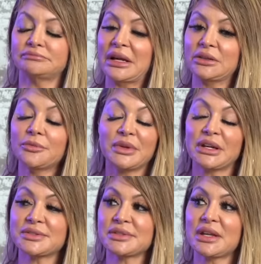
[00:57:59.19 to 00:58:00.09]
I love being
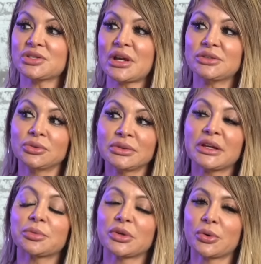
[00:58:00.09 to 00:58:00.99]
on stage. I don't
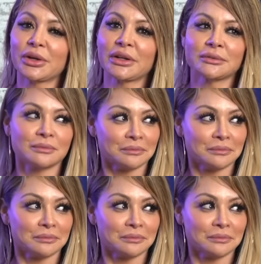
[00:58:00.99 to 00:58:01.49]
like recording.